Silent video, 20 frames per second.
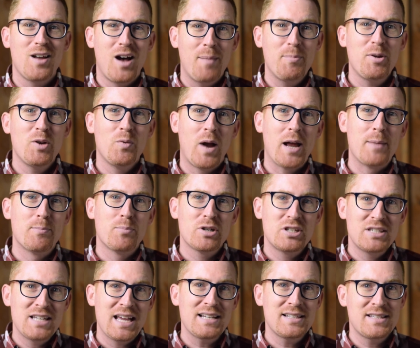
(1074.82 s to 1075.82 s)
Copyright
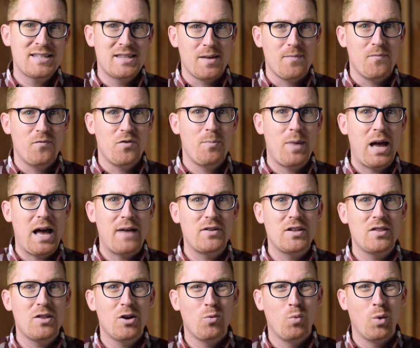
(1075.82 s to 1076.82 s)
protects them from
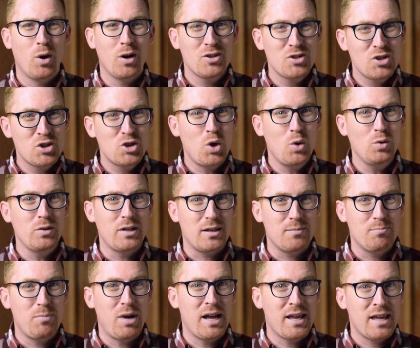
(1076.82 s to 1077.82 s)
having their work
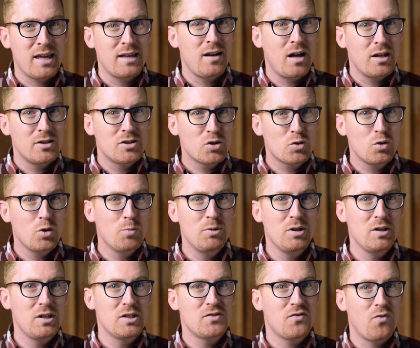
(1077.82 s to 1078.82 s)
stolen by an
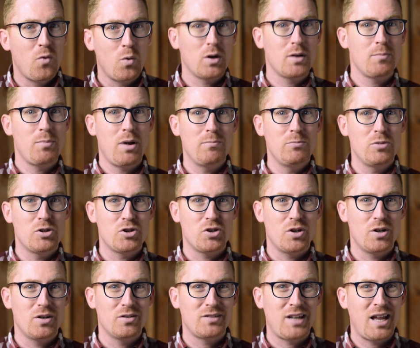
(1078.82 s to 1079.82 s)
unscrupulous foreign
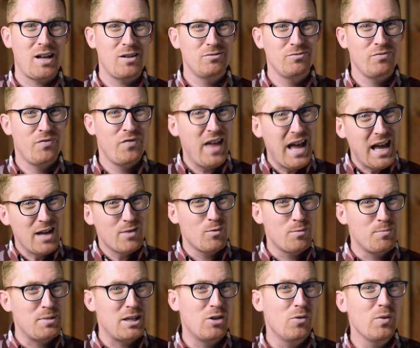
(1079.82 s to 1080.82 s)
publisher. Now, that
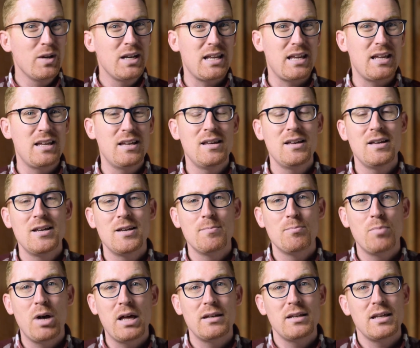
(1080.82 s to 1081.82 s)
would be greedy,
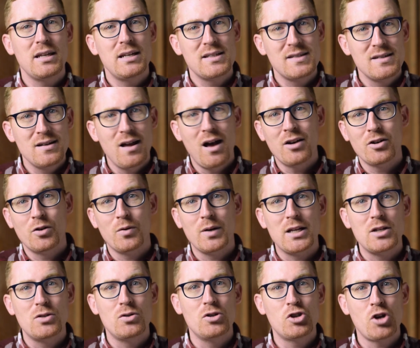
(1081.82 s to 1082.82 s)
but it is not
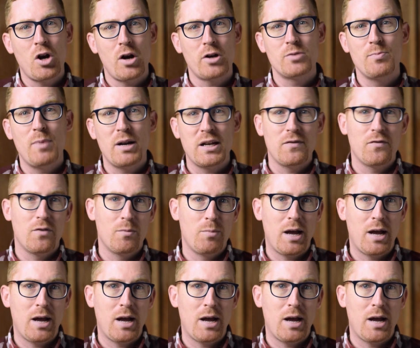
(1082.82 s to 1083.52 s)
greedy to charge money for